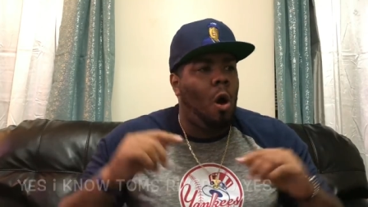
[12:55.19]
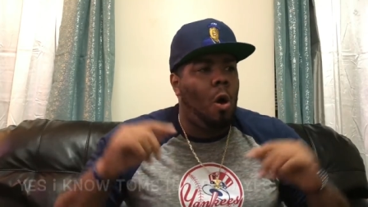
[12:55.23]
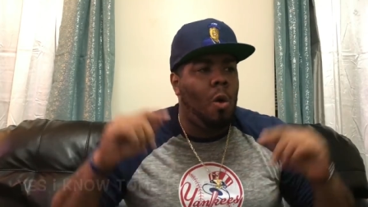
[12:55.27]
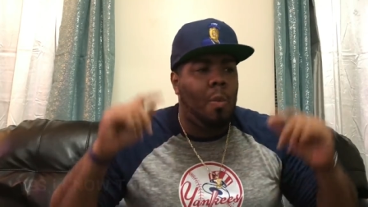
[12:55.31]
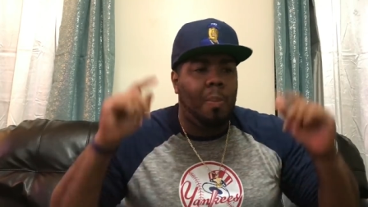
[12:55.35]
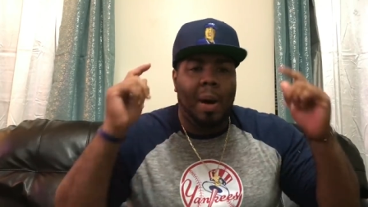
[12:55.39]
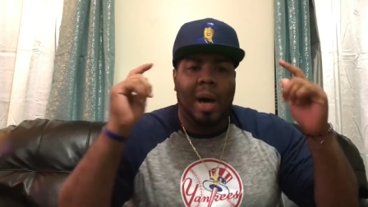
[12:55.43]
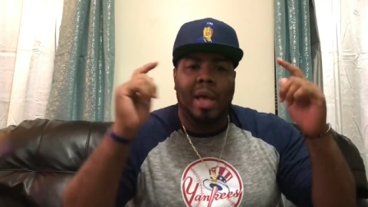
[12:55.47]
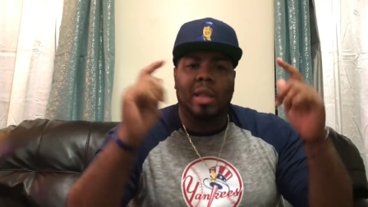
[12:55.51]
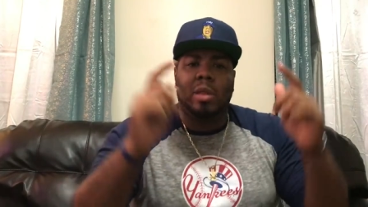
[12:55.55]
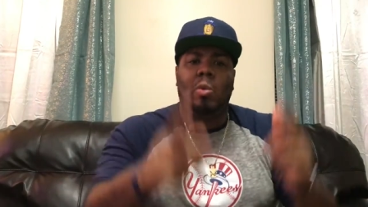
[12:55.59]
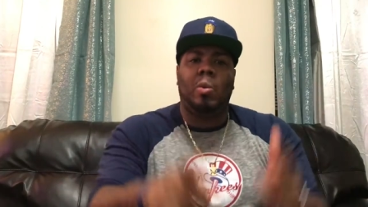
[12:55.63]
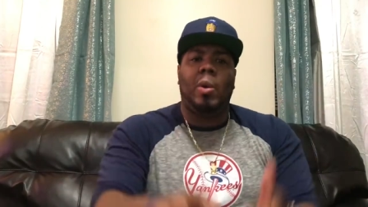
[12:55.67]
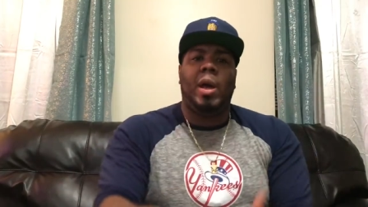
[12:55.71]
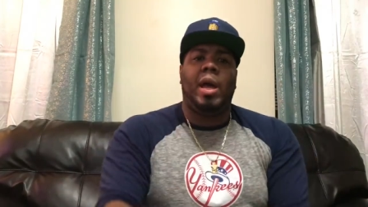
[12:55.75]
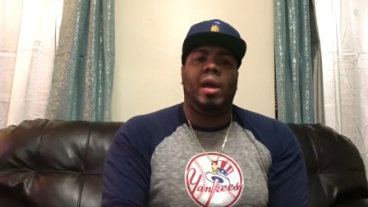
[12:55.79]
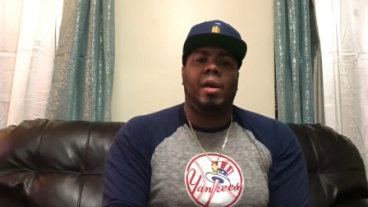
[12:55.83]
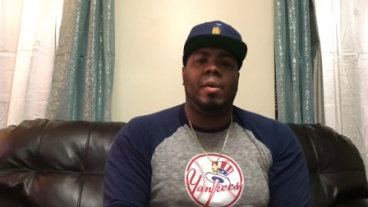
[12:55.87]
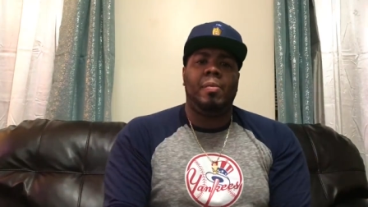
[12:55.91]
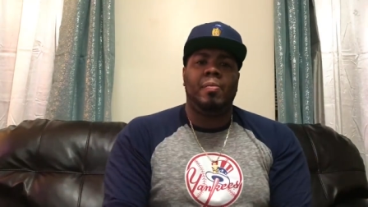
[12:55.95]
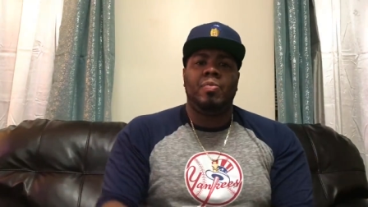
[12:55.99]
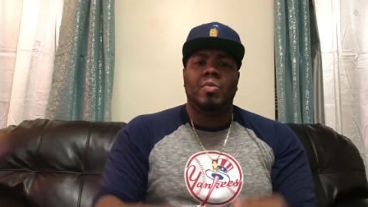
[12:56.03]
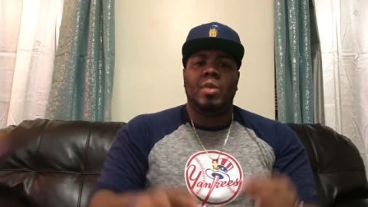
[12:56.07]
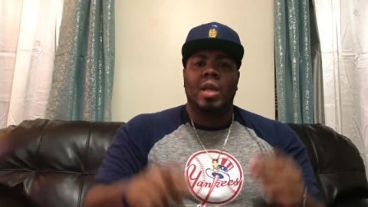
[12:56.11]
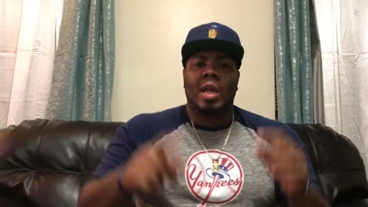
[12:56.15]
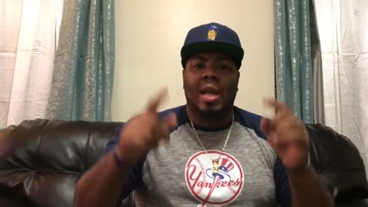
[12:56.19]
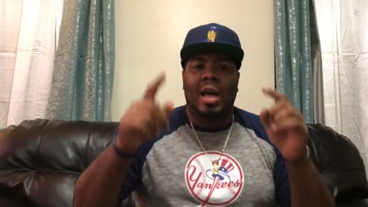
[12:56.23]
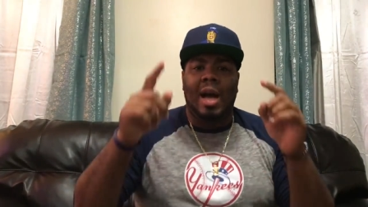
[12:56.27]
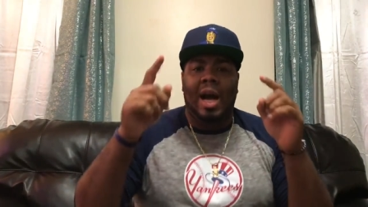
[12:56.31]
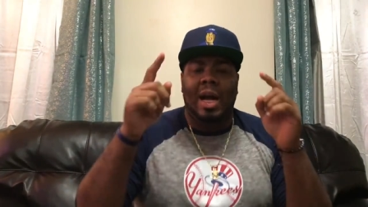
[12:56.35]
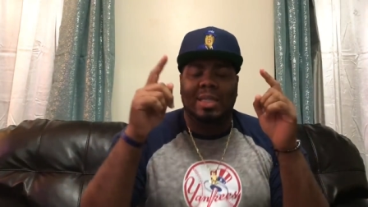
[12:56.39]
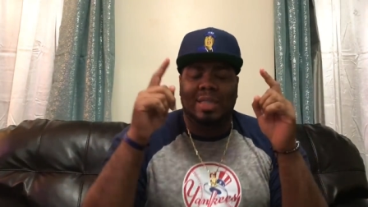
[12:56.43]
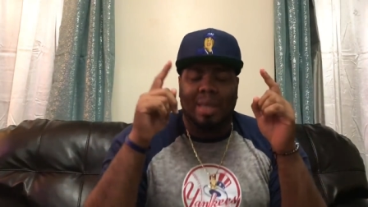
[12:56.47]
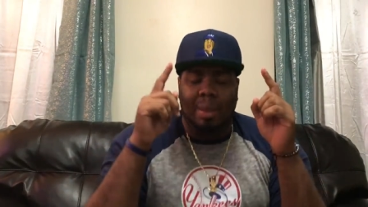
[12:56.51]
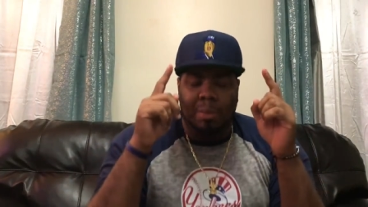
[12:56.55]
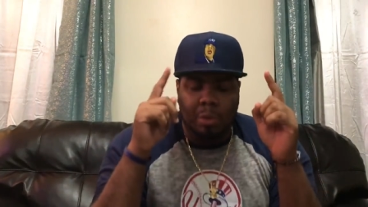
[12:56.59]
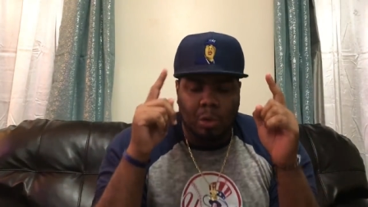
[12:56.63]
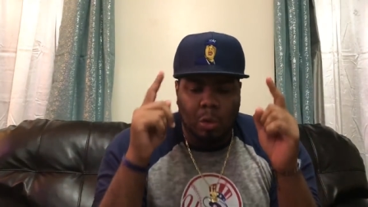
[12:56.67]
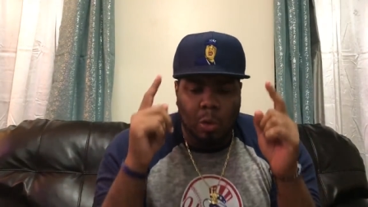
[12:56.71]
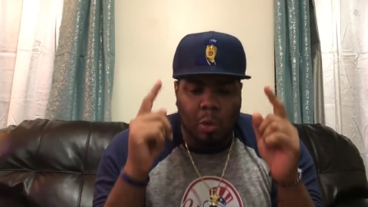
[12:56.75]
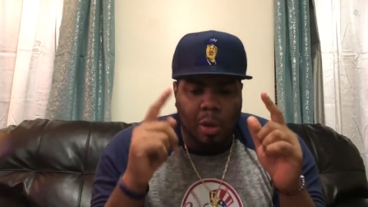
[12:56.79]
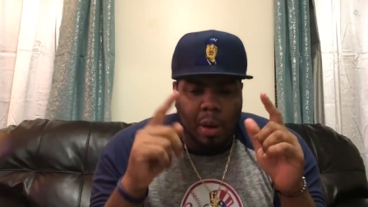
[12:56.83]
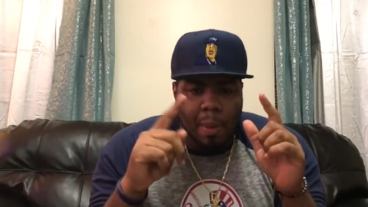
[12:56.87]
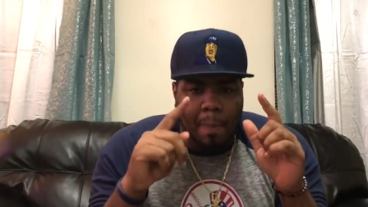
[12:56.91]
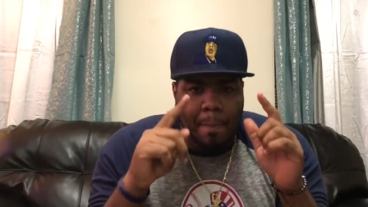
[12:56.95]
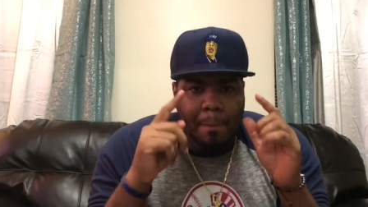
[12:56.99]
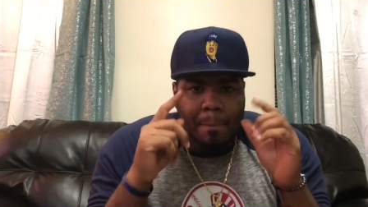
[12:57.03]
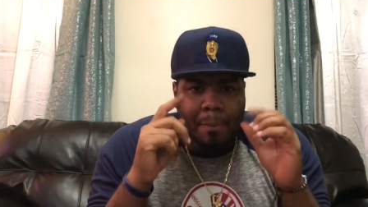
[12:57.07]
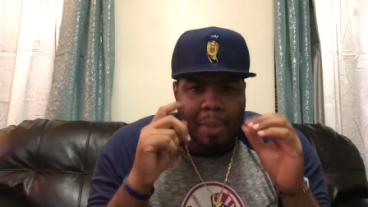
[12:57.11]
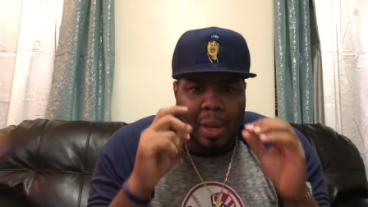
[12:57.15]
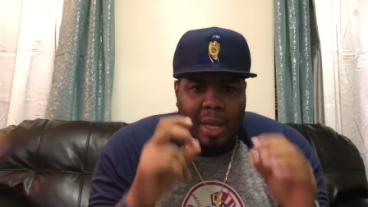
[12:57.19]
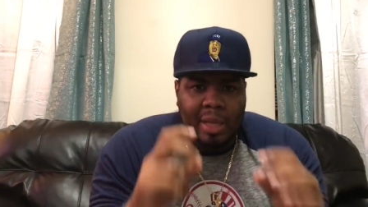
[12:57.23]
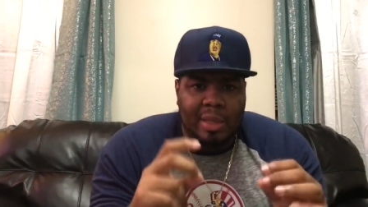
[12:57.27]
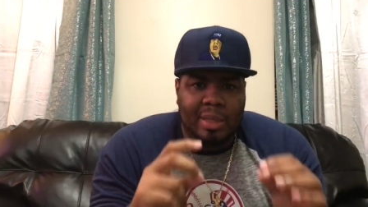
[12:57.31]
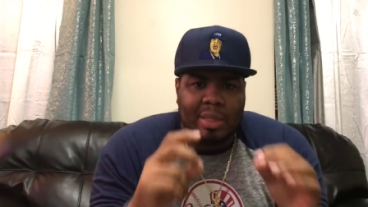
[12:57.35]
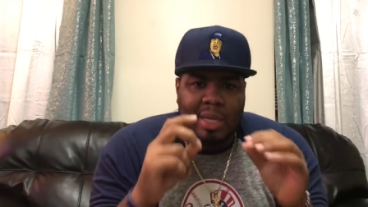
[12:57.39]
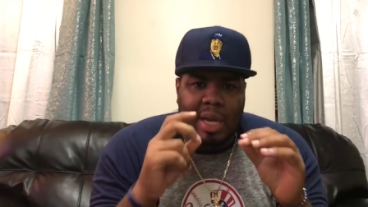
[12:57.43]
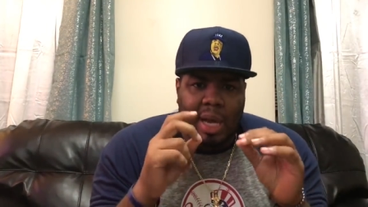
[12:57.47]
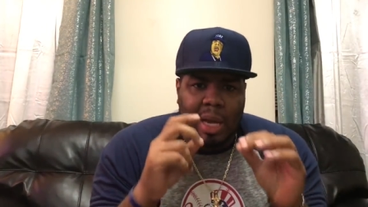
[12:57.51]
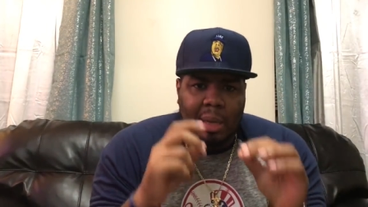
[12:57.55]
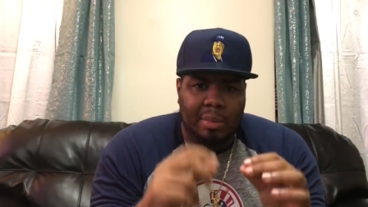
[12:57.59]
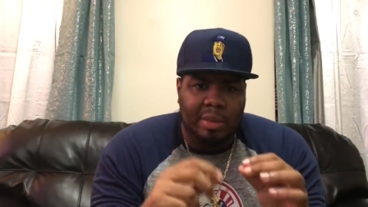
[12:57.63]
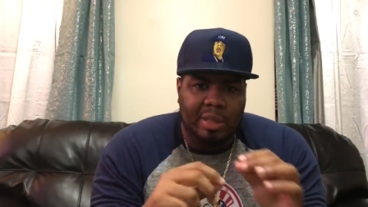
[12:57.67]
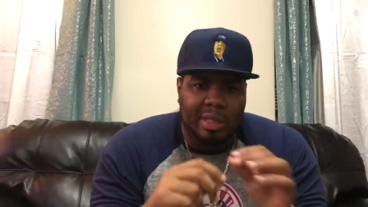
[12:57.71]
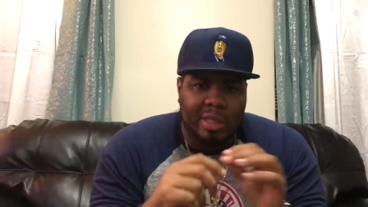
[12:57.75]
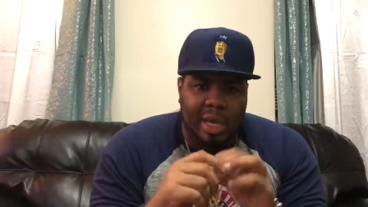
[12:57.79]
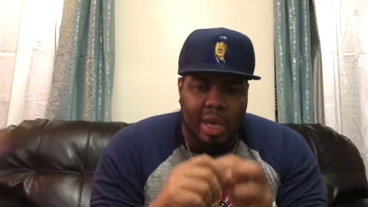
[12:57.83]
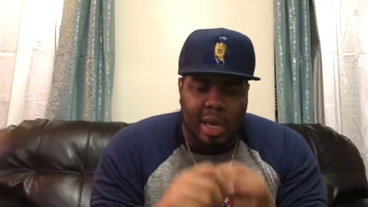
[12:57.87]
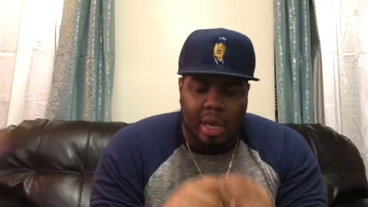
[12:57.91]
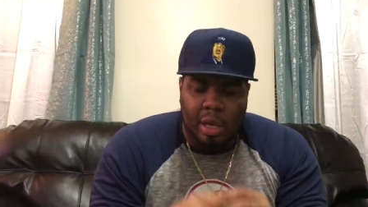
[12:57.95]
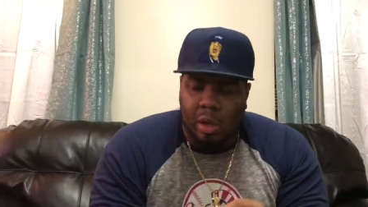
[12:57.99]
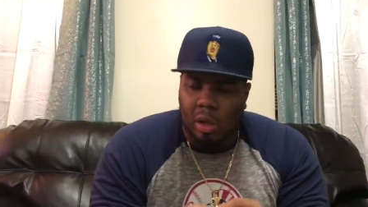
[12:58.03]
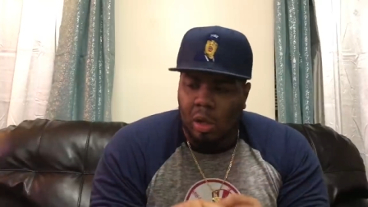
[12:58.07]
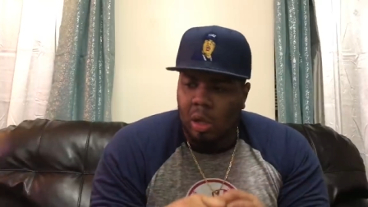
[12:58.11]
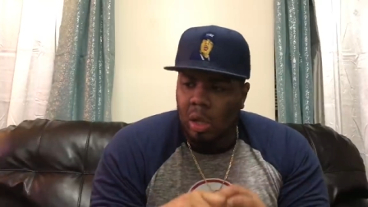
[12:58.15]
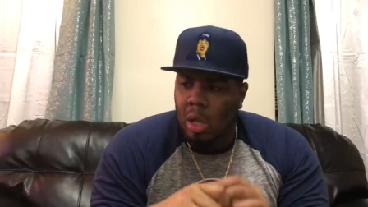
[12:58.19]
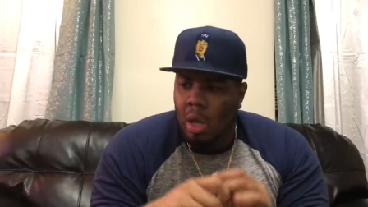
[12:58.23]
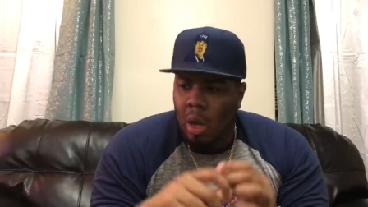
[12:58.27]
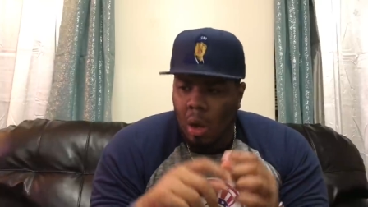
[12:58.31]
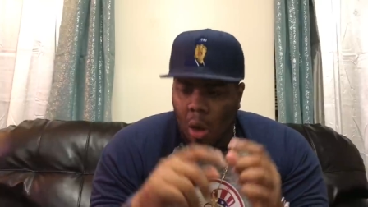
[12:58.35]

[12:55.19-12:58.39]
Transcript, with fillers: Oh, by the way, Guys, I'm doing a big time sale